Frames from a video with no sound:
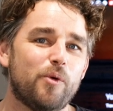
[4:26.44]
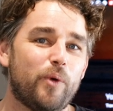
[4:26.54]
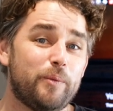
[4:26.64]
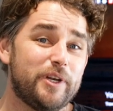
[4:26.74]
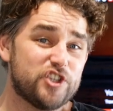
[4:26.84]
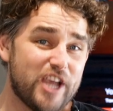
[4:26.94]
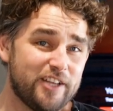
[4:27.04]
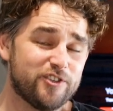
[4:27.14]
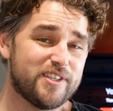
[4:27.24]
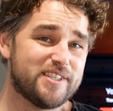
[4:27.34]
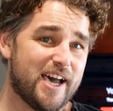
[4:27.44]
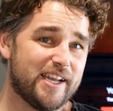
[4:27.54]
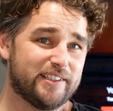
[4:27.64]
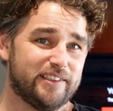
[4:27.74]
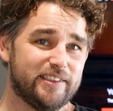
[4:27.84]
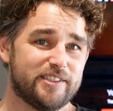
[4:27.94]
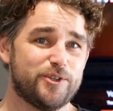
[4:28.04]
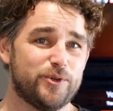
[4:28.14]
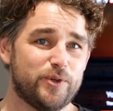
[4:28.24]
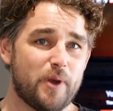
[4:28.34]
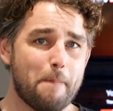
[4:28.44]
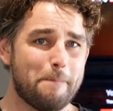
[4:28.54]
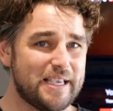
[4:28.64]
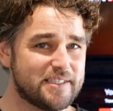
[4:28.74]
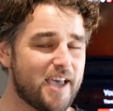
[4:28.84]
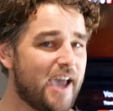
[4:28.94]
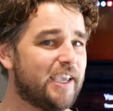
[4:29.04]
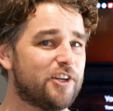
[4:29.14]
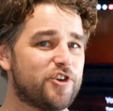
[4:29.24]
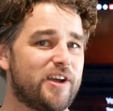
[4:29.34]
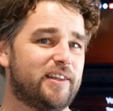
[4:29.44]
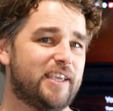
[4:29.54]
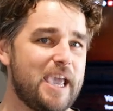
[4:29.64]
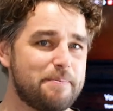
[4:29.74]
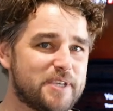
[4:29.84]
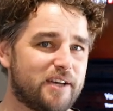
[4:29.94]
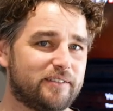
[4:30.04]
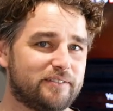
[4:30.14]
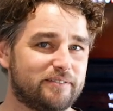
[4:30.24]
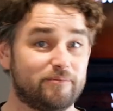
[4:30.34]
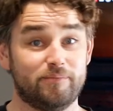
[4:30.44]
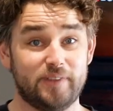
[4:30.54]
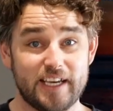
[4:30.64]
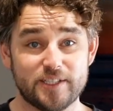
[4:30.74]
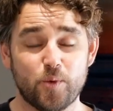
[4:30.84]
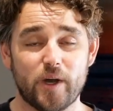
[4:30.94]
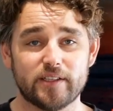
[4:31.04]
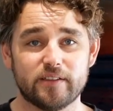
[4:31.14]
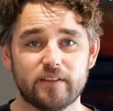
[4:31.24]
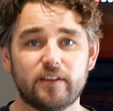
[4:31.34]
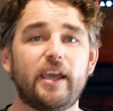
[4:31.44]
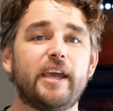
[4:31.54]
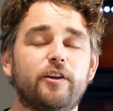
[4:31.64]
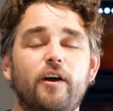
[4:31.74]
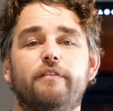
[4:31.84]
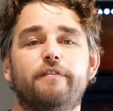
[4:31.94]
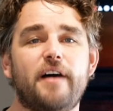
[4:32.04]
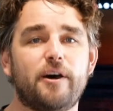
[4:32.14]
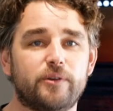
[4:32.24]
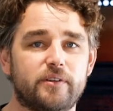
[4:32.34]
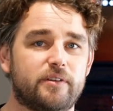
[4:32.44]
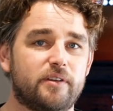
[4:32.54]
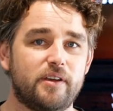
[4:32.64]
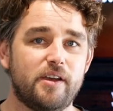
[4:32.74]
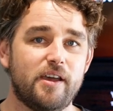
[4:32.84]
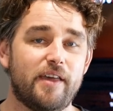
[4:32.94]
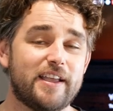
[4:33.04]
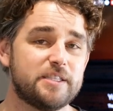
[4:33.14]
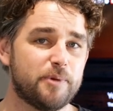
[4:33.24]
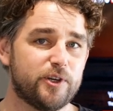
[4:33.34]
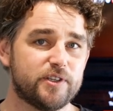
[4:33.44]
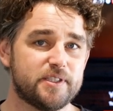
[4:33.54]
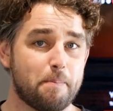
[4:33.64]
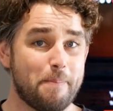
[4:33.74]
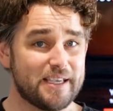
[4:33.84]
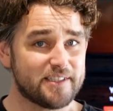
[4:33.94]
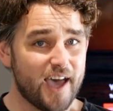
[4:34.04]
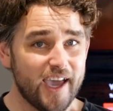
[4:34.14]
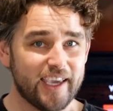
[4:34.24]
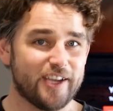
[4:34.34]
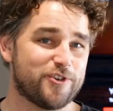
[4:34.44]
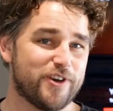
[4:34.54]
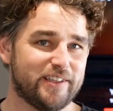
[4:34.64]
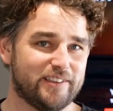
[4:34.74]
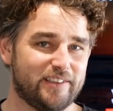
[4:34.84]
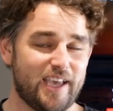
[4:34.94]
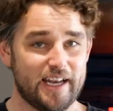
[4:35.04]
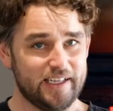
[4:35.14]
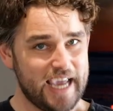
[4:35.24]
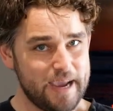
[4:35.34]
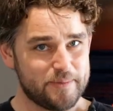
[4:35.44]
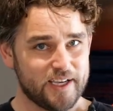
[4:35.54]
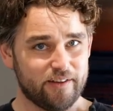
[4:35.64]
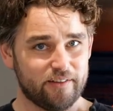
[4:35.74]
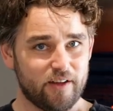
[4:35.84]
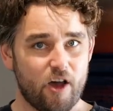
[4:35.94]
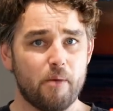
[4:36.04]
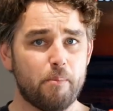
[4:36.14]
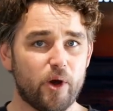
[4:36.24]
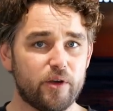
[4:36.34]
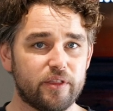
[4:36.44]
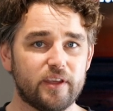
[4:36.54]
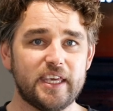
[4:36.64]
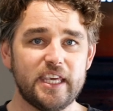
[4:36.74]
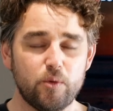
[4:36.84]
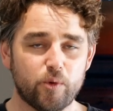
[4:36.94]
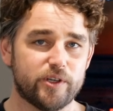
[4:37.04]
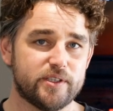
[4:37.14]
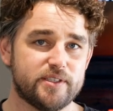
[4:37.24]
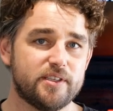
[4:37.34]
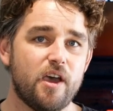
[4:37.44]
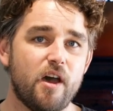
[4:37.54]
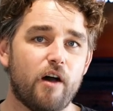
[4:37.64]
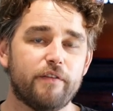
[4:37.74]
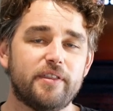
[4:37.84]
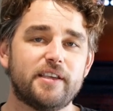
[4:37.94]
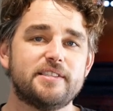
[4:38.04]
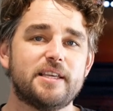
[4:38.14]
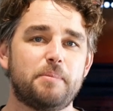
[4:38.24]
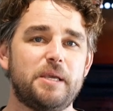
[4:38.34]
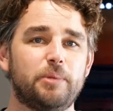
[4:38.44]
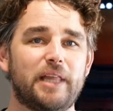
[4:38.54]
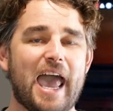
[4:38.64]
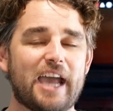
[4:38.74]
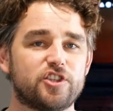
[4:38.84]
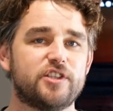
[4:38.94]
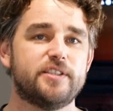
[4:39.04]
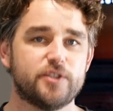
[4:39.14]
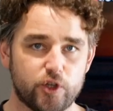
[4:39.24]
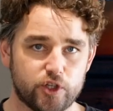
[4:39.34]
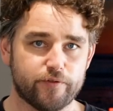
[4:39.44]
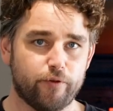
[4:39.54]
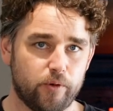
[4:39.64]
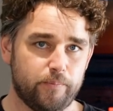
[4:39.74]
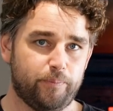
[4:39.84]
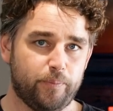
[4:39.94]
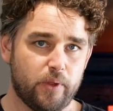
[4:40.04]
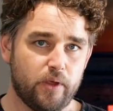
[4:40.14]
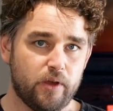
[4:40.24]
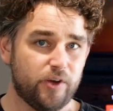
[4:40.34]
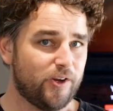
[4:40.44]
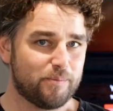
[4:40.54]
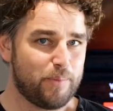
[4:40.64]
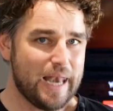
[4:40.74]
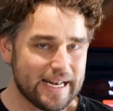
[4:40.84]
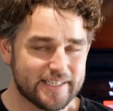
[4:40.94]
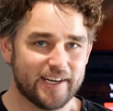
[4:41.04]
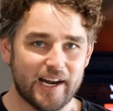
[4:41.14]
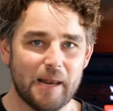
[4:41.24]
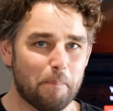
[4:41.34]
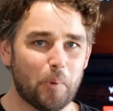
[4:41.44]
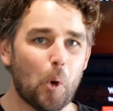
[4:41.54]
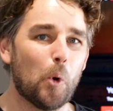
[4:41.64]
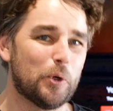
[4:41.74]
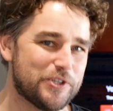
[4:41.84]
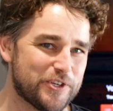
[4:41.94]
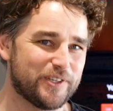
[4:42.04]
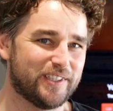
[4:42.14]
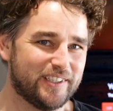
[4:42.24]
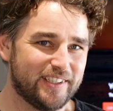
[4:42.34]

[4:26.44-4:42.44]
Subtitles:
When we changed the title to Best Hiking Trail in Cape Town, guess what? It got found. And that's because Best Hiking Trail and Cape Town are both keywords of things that people actually search for, not Platteklip Gorge.